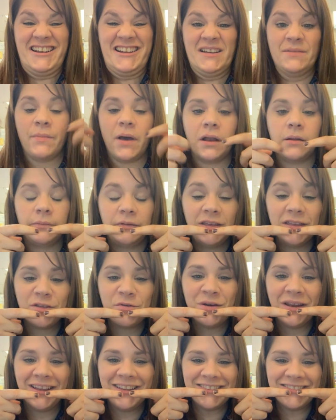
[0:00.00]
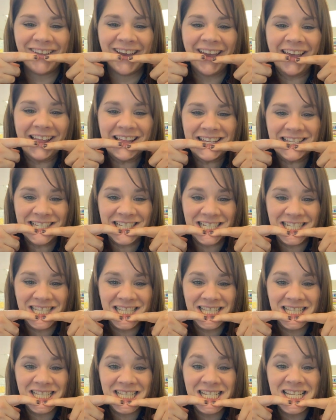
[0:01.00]
bottom teeth when I smile,
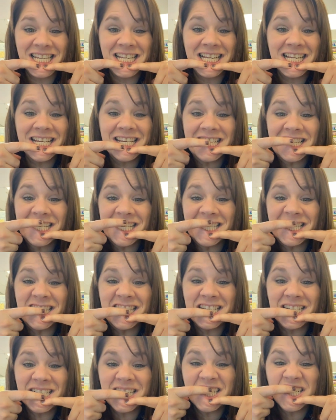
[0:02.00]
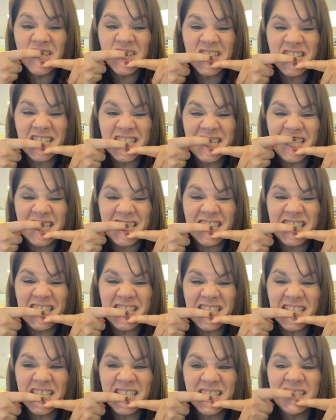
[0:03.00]
so these are our front teeth.
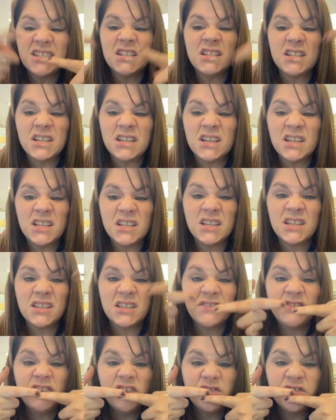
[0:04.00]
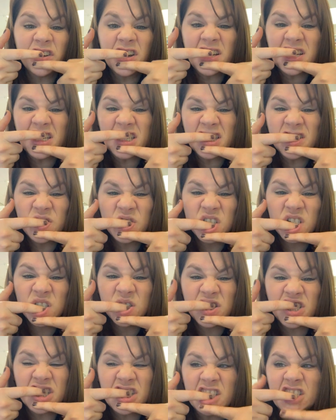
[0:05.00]
The 4
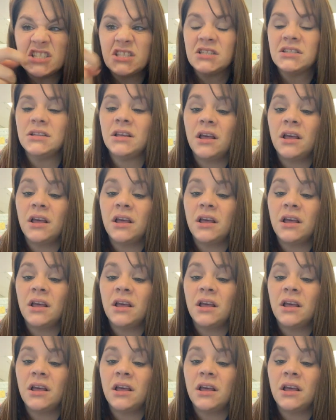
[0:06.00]
front teeth.